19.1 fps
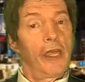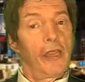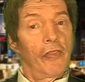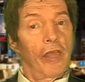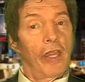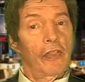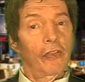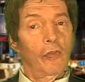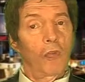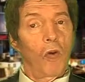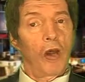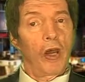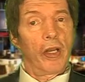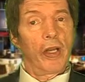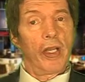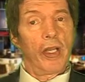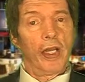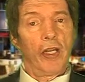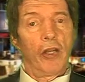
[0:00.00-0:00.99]
Thanks, Juan.
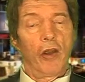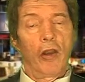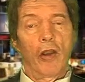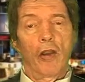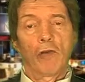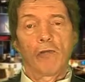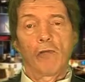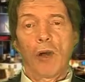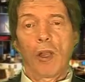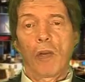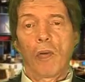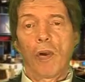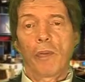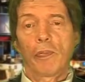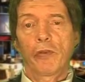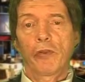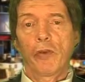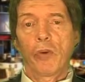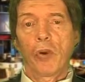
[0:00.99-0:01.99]
And in our
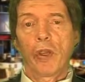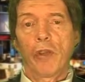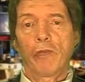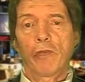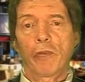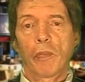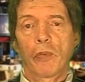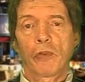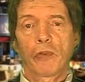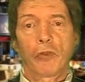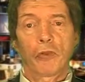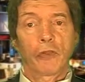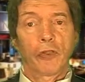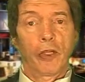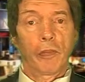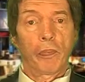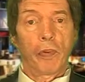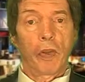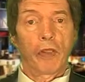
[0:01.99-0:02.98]
follow-up story from
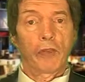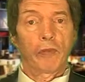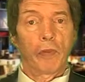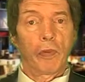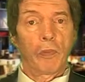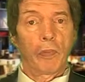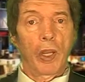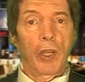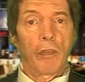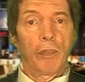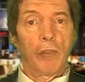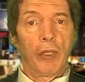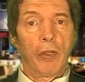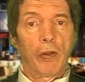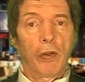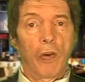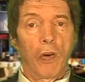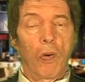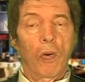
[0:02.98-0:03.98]
Associated Press, written by
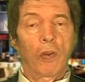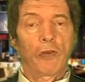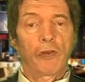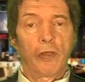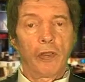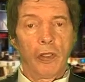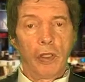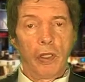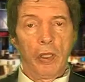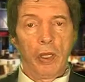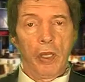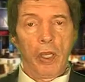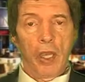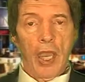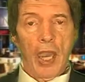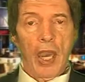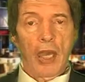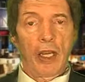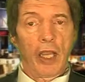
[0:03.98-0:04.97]
Peter Orsi,
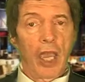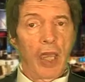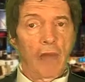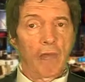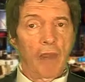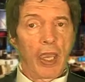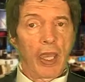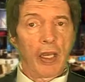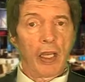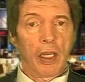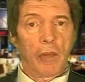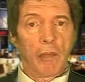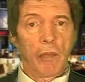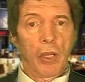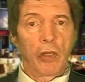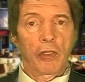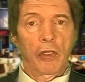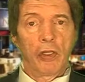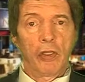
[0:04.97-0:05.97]
out of Havana,
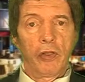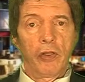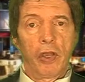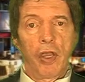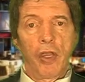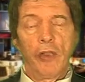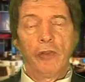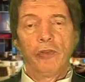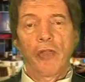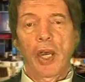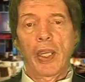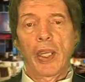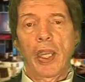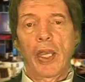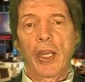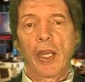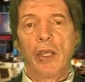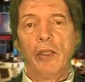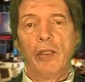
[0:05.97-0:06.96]
American
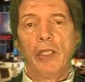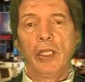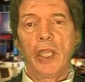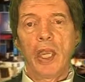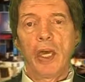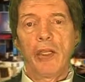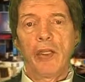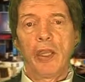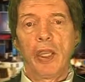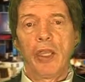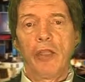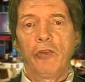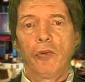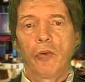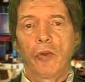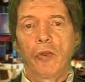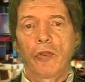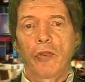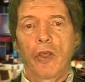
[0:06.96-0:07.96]
Diana Nied
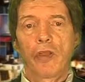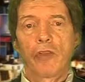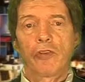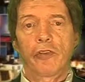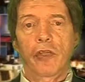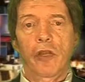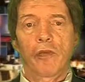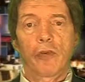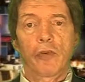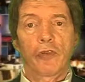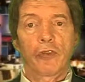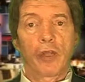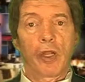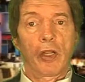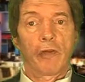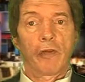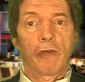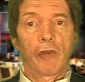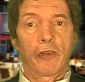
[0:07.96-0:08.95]
endured several
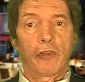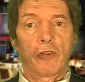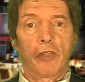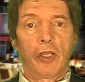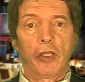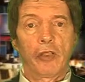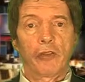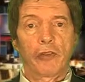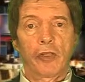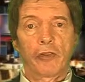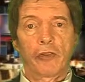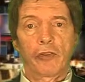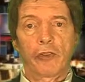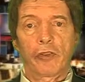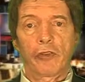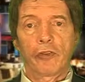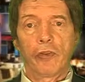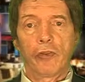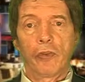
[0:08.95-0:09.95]
jellyfish stings as
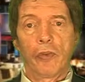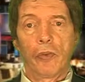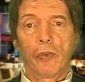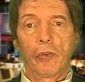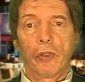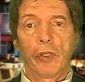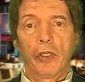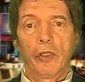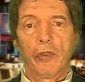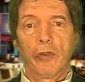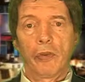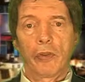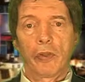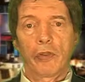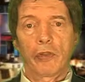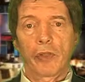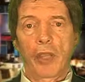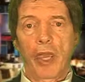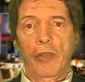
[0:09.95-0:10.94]
60-year-old
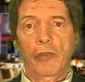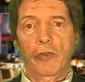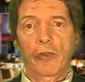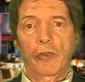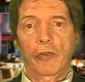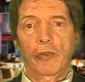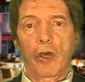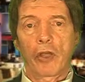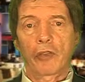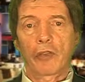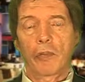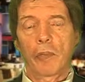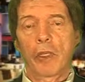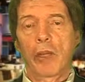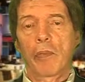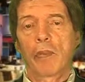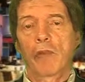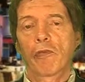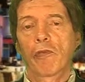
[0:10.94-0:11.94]
endurance athlete sought to
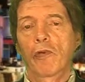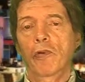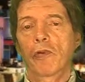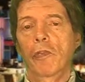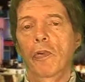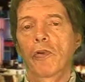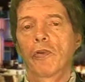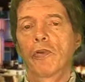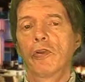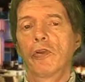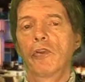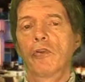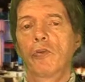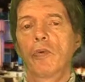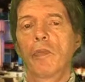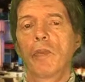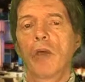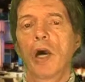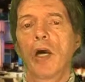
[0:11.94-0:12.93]
become the first person to
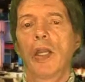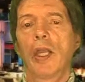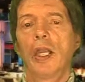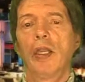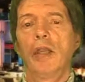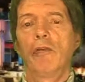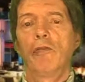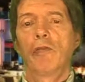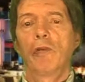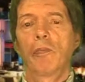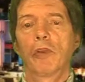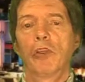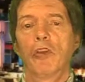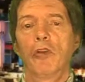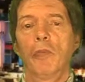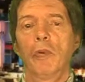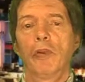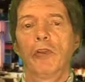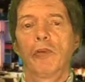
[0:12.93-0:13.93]
swim unaided from
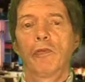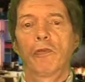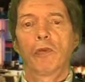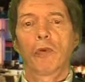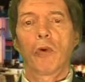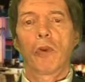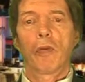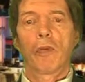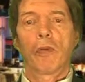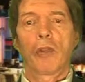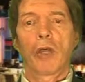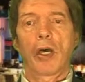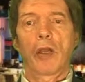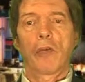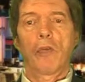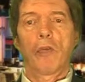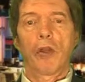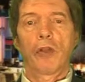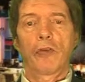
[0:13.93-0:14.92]
Cuba to Florida without
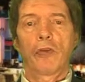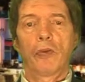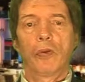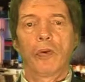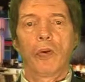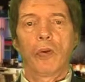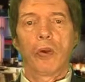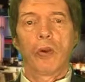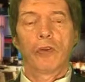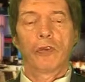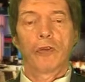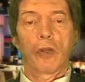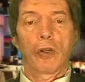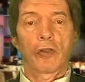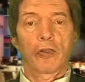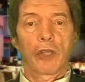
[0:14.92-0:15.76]
a wetsuit or a shark